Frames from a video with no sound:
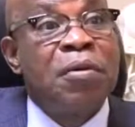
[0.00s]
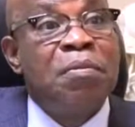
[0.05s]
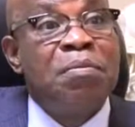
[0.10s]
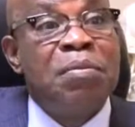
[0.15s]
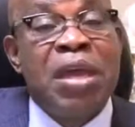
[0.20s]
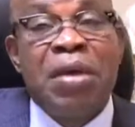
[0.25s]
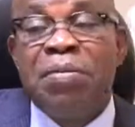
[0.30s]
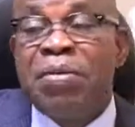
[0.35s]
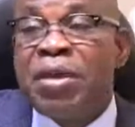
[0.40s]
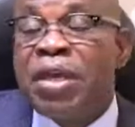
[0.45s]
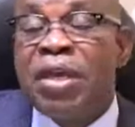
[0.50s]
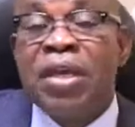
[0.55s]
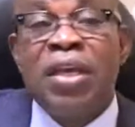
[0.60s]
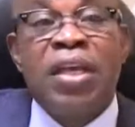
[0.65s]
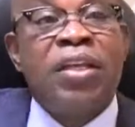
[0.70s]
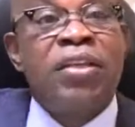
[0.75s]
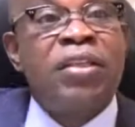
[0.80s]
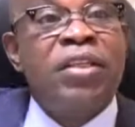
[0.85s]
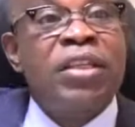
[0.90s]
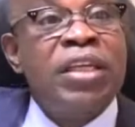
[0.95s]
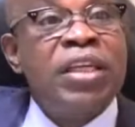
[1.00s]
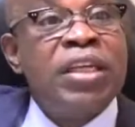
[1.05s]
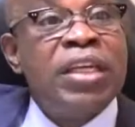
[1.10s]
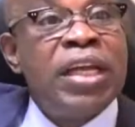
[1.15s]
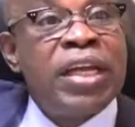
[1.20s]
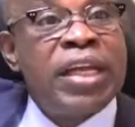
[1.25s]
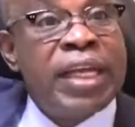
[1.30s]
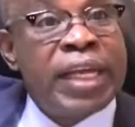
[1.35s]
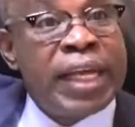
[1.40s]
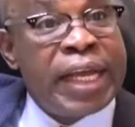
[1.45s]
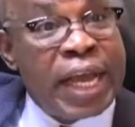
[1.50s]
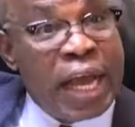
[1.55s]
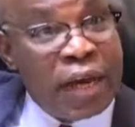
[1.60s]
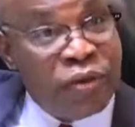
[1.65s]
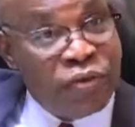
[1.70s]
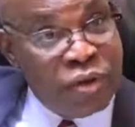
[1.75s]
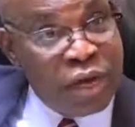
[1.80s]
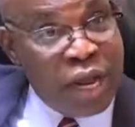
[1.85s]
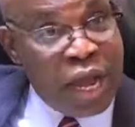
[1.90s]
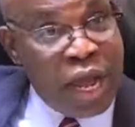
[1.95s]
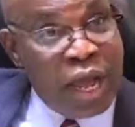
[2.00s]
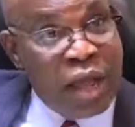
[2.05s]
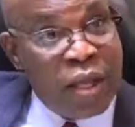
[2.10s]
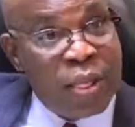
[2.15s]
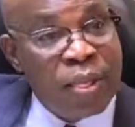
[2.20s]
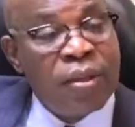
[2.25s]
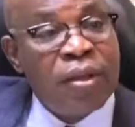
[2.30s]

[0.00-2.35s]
maybe it's needed in Kaduna.